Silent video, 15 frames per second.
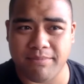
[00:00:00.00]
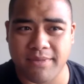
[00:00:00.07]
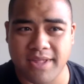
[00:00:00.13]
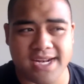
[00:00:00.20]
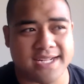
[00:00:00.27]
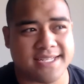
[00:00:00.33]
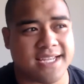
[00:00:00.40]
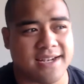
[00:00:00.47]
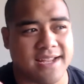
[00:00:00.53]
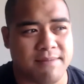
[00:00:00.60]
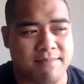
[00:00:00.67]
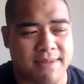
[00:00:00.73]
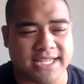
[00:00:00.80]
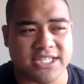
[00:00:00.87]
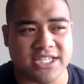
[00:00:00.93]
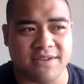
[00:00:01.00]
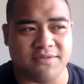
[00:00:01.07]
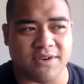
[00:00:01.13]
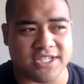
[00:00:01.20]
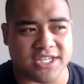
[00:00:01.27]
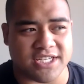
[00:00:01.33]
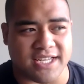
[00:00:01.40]
And I said, imagine if
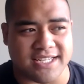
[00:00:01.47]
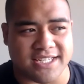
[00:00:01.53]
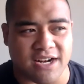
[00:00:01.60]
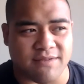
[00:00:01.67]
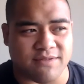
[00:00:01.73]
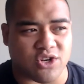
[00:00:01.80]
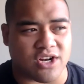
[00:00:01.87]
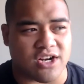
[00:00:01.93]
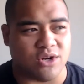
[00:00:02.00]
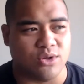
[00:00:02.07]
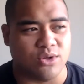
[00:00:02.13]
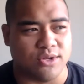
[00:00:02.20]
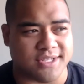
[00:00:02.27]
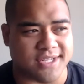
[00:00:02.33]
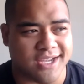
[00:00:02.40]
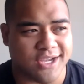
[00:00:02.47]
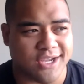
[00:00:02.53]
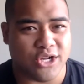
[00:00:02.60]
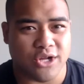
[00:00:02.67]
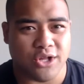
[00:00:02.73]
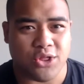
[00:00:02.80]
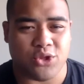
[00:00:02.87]
I just, instead of trying to lose
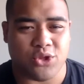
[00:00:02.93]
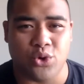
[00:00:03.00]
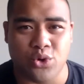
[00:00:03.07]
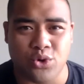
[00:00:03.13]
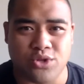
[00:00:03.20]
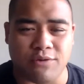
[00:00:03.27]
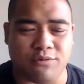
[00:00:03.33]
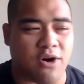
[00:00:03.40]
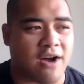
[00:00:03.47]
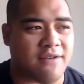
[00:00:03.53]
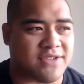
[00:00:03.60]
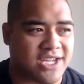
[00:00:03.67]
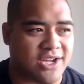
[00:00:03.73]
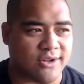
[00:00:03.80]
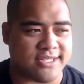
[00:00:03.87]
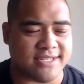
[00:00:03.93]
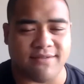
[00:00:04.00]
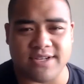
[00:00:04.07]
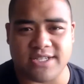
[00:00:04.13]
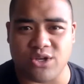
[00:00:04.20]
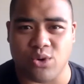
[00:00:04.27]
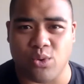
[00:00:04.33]
2 to 5 kilos
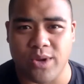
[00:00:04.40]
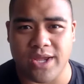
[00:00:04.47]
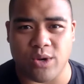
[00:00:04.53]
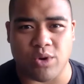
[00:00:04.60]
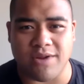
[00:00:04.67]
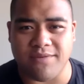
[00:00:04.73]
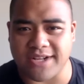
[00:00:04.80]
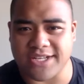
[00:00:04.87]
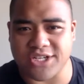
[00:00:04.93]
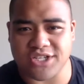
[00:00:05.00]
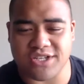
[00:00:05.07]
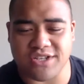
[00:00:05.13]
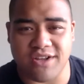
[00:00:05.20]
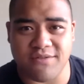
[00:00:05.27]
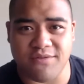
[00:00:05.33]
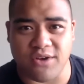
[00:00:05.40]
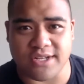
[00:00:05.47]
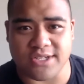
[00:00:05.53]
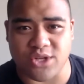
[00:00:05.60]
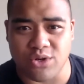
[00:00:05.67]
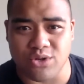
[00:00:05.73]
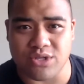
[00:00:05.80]
every single week, what if I just
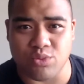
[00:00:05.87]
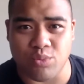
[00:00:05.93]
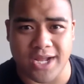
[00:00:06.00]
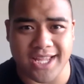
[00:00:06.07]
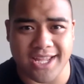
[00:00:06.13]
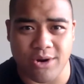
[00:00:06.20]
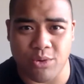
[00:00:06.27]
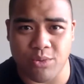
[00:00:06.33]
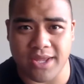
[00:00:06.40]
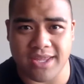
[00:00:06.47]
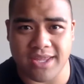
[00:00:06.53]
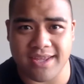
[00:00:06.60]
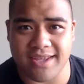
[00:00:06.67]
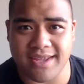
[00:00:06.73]
focus on losing 1 kilo a week?